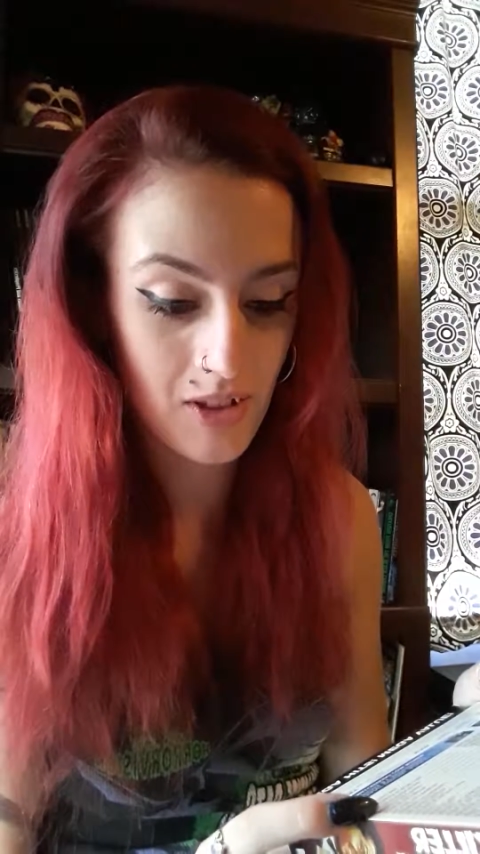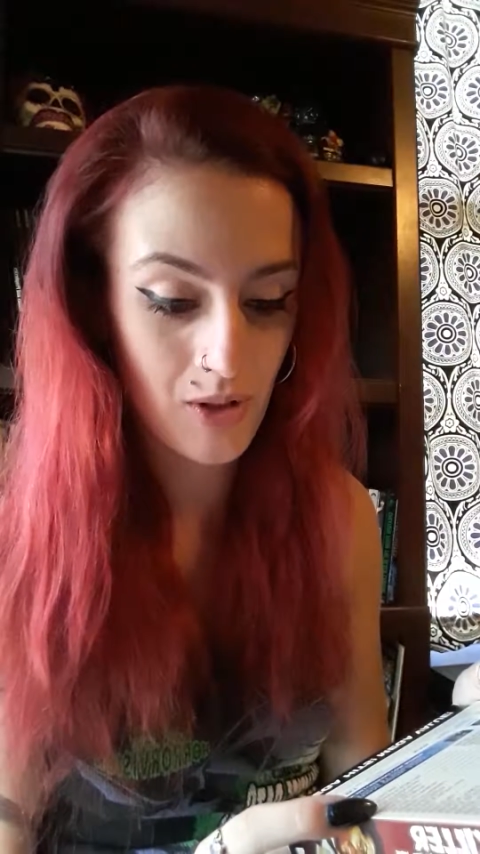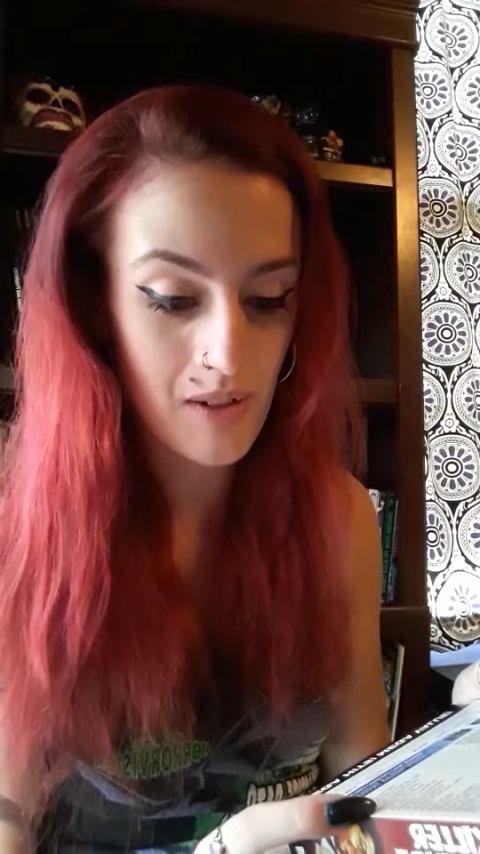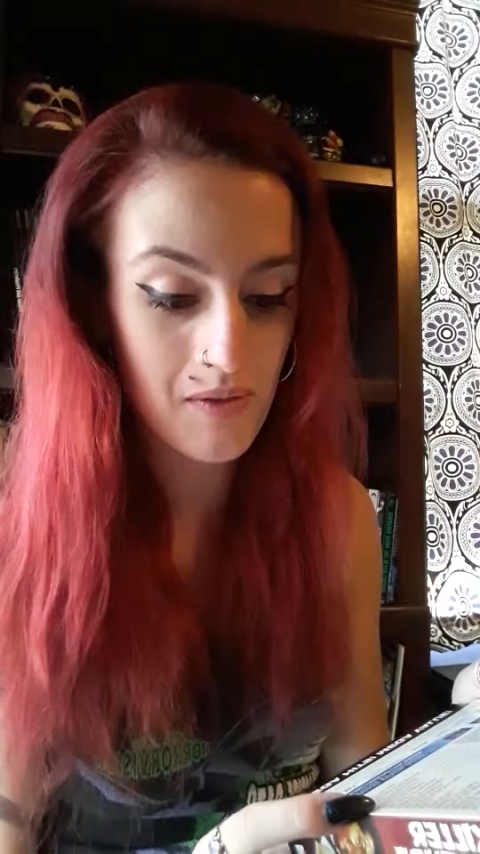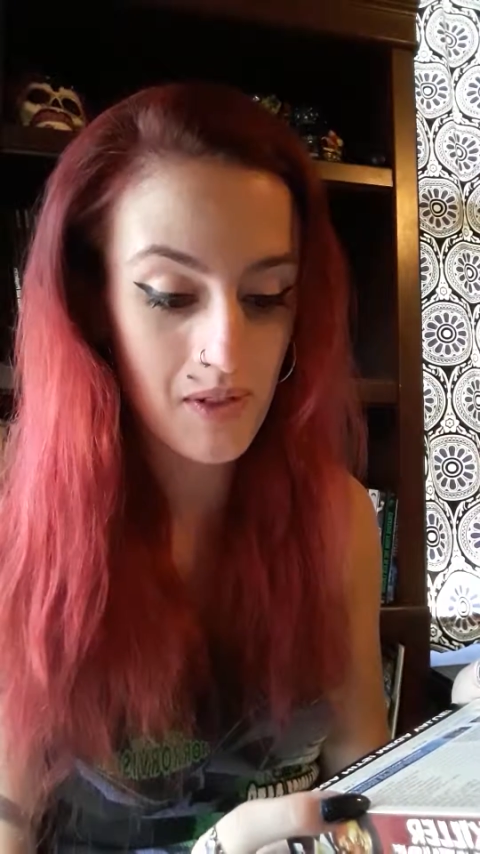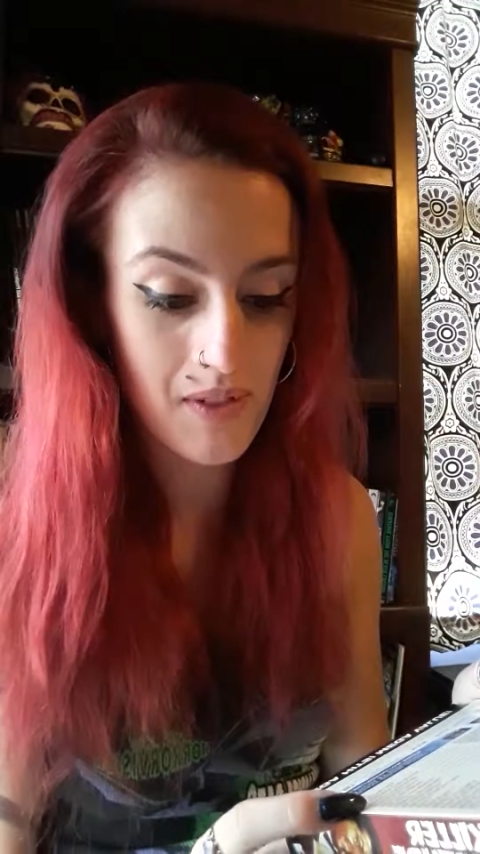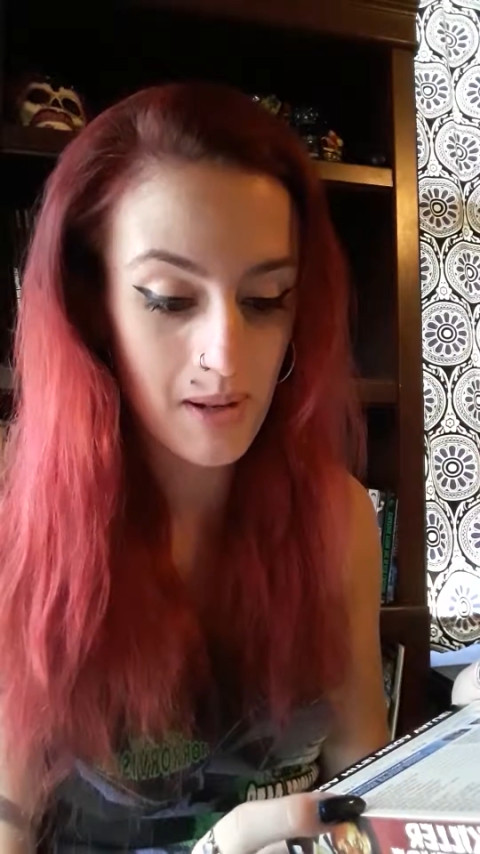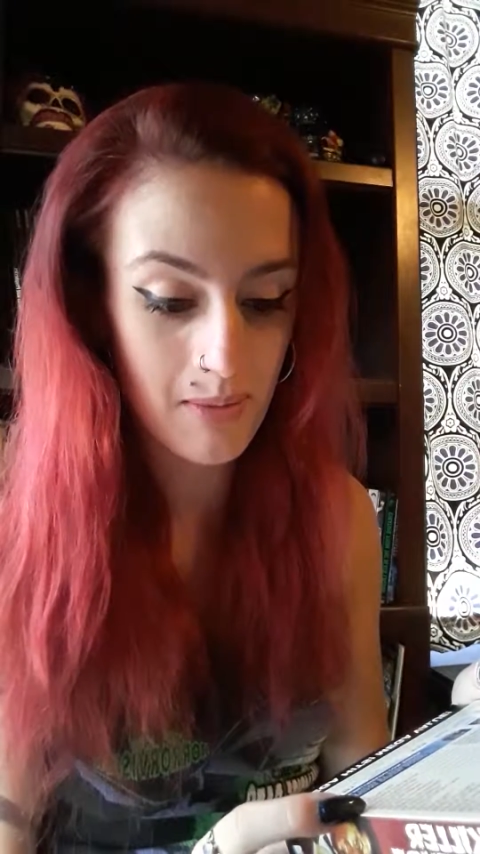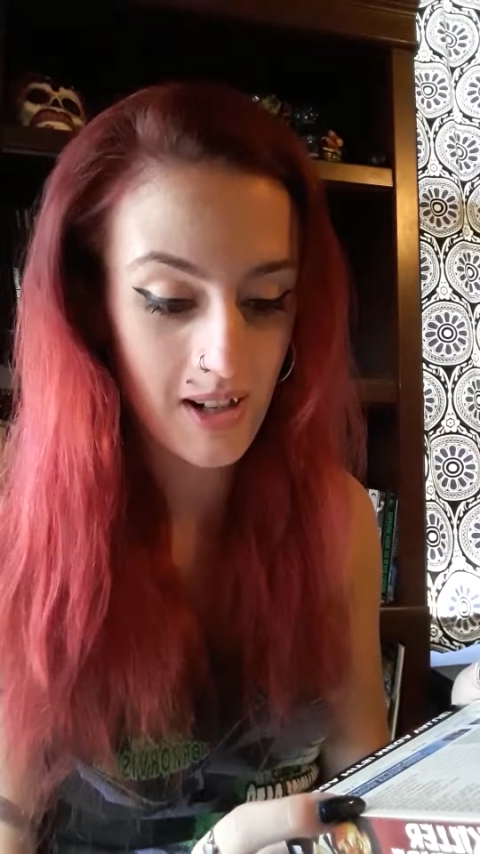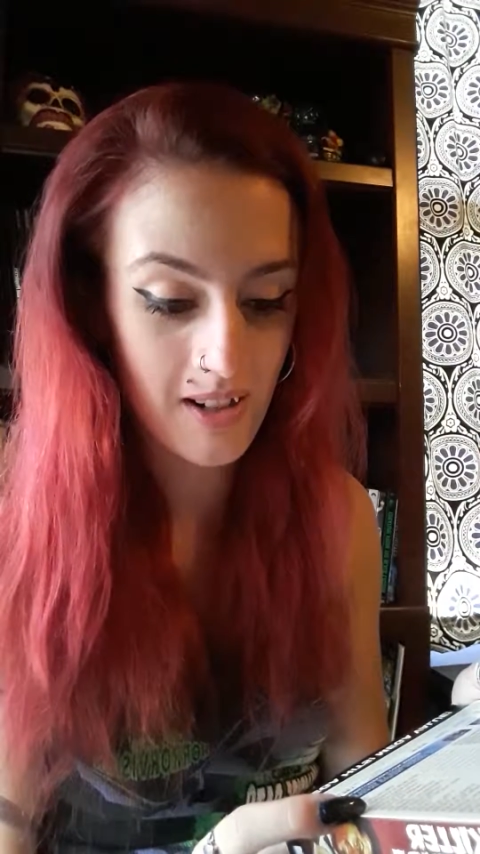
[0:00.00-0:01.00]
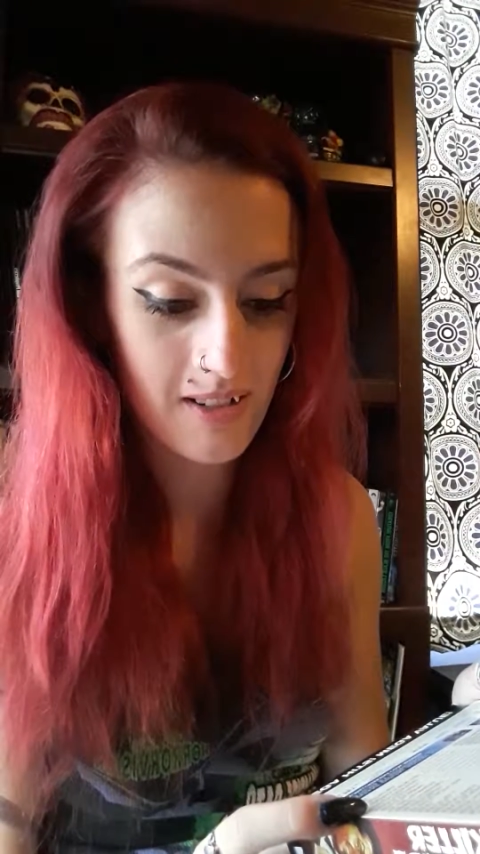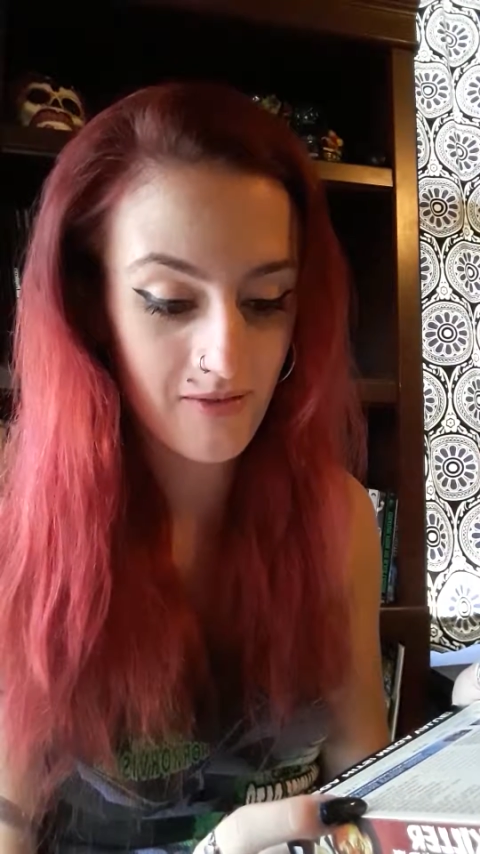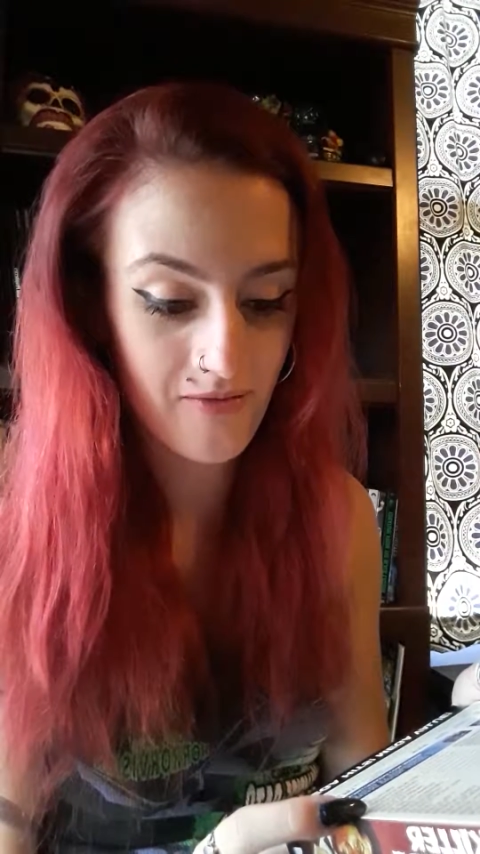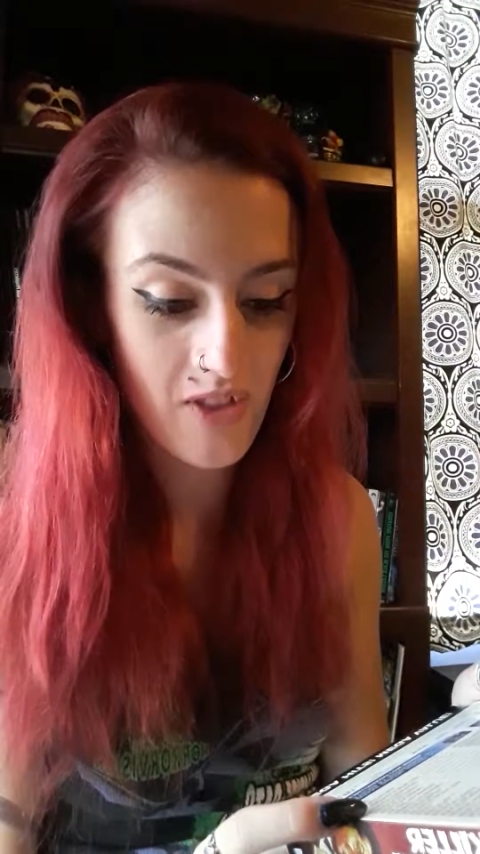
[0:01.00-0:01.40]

Grave of the Vampire,